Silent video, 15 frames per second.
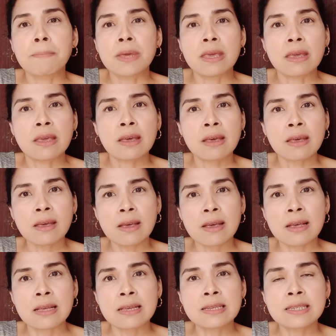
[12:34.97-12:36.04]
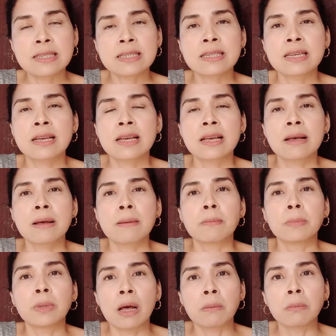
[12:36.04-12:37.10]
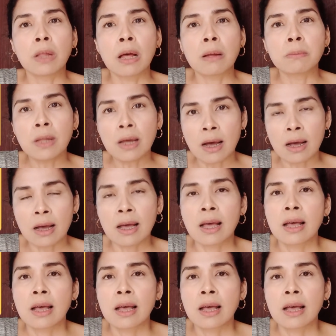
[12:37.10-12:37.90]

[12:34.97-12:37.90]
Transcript: because blah blah blah.